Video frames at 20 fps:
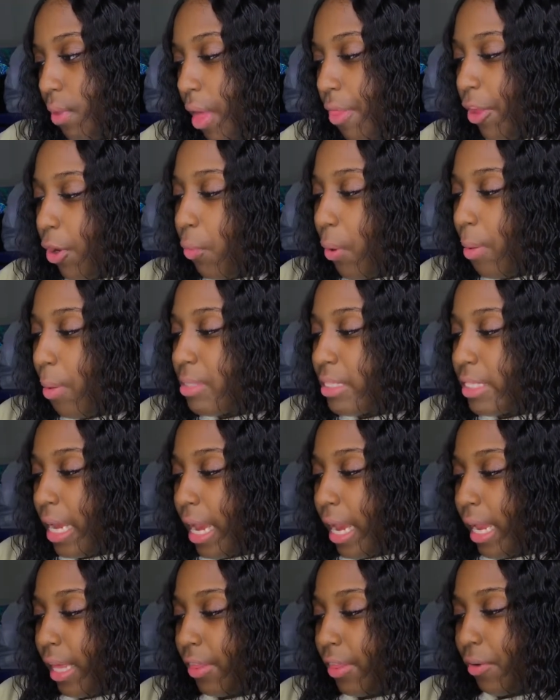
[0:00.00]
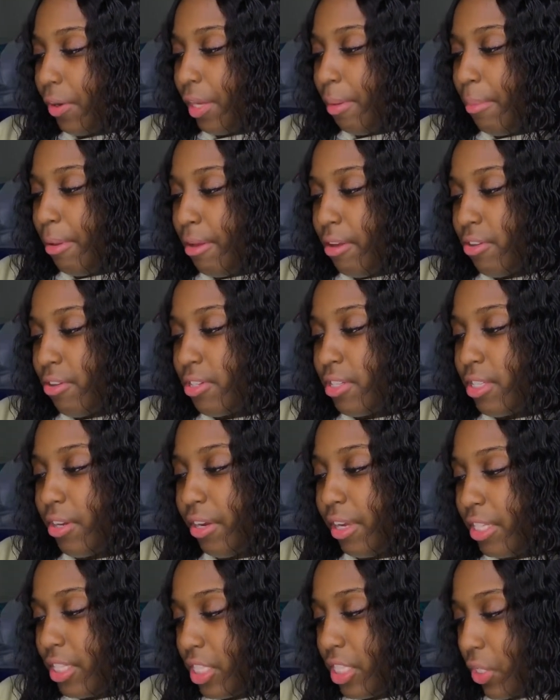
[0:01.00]
website, their emails, their
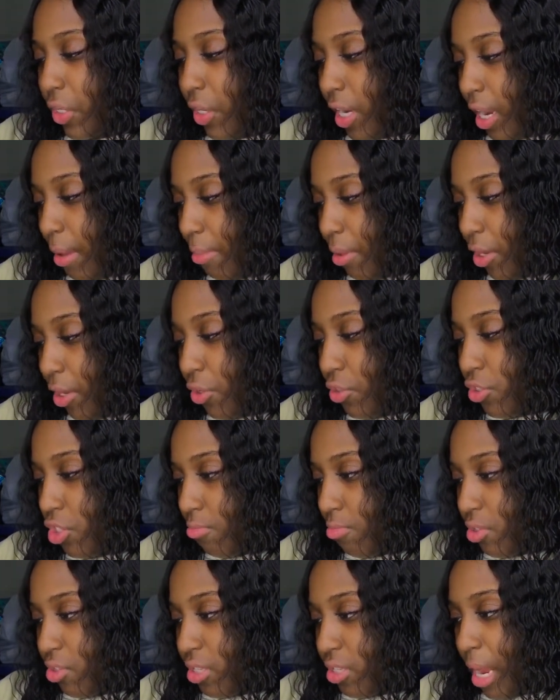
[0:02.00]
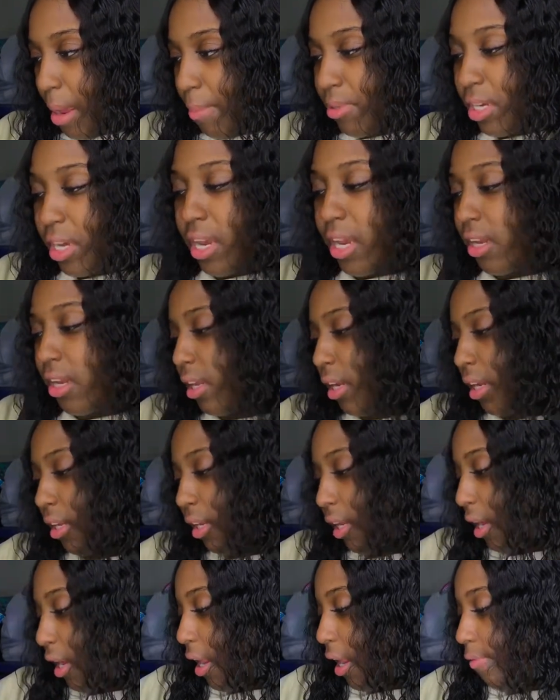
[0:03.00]
Instagram, their YouTube, their Snapchat. Dang,
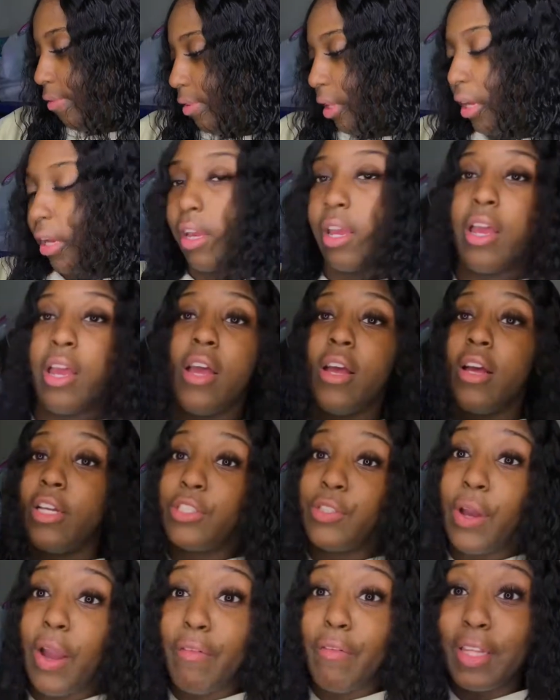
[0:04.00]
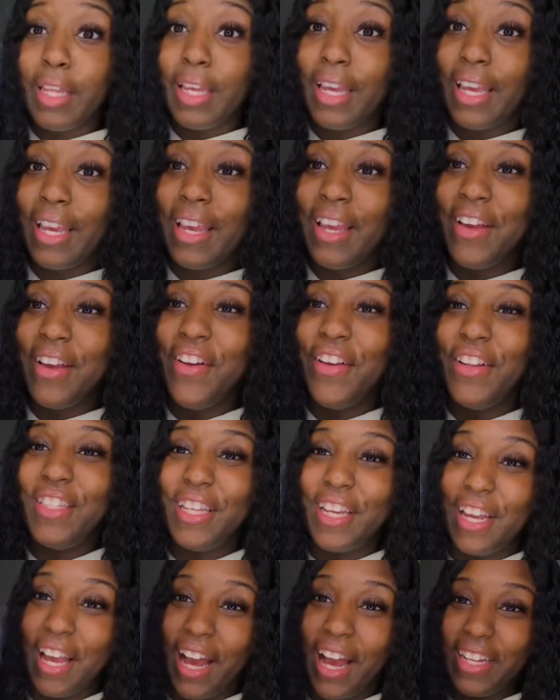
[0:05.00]
they got everything. So everything
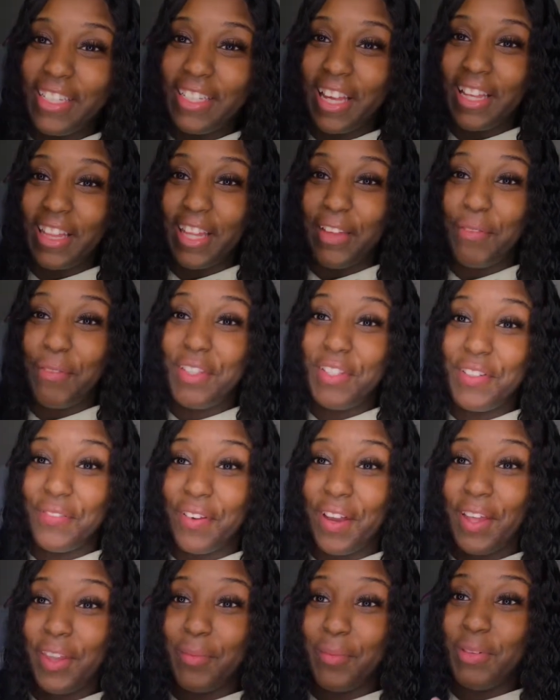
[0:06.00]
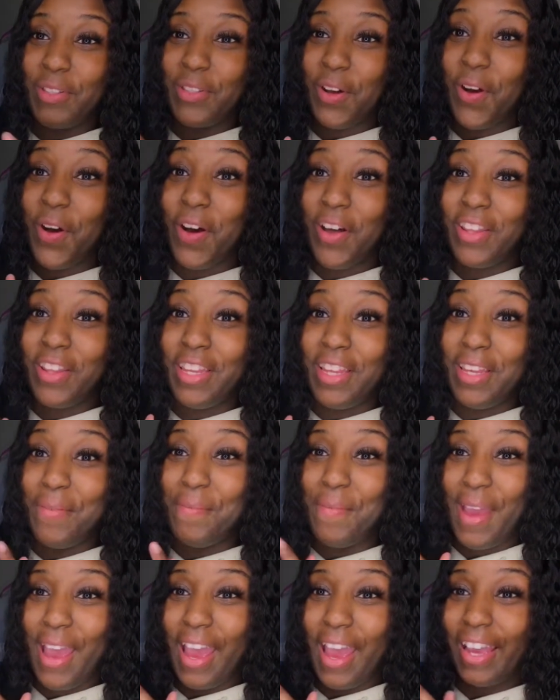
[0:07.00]
to contact them and to find them is on the
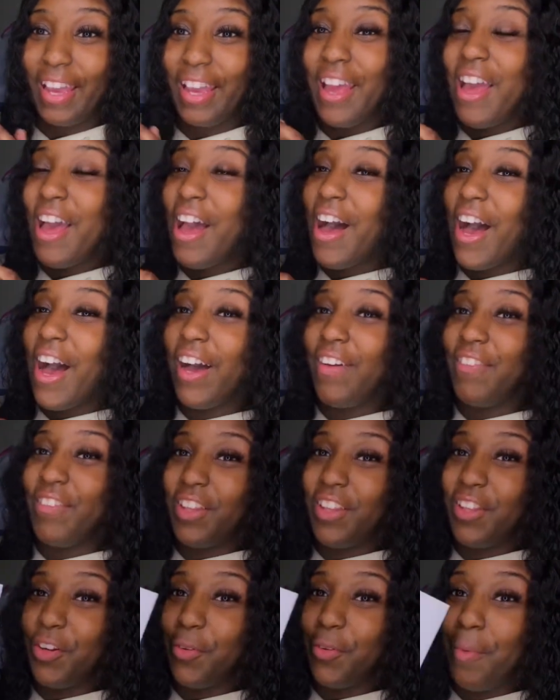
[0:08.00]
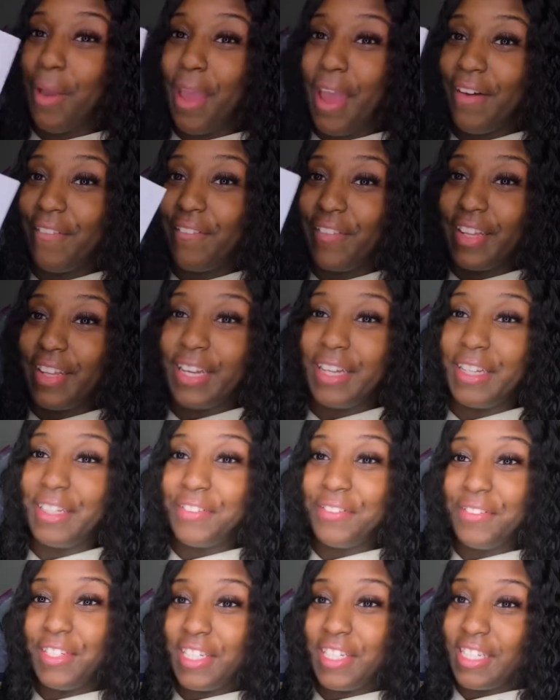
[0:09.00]
back of the little pamphlet,
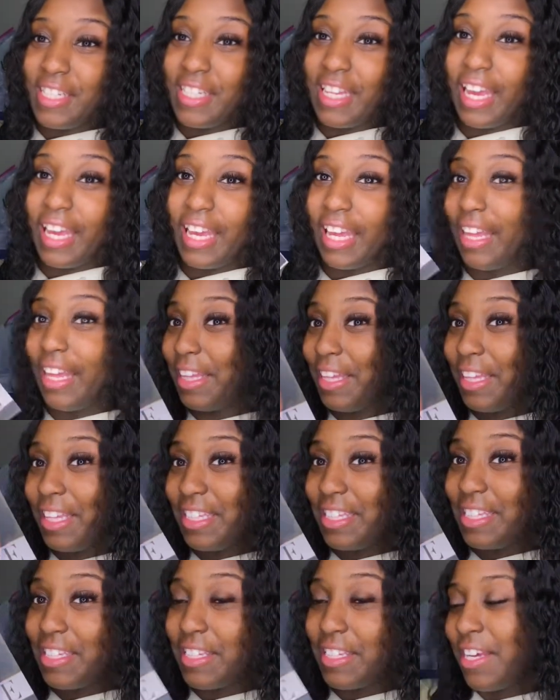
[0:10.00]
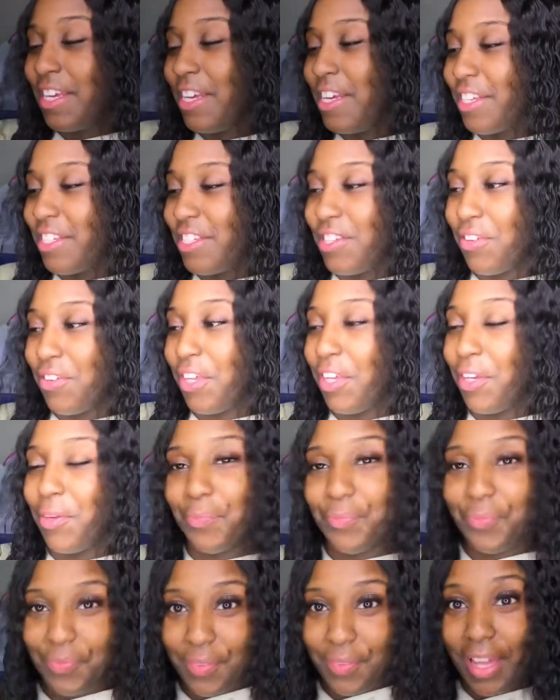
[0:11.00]
which is like this. So cute.
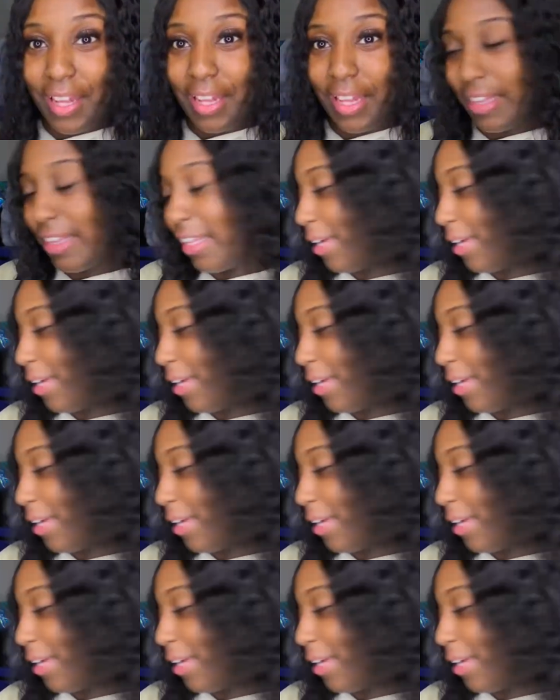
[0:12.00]
I like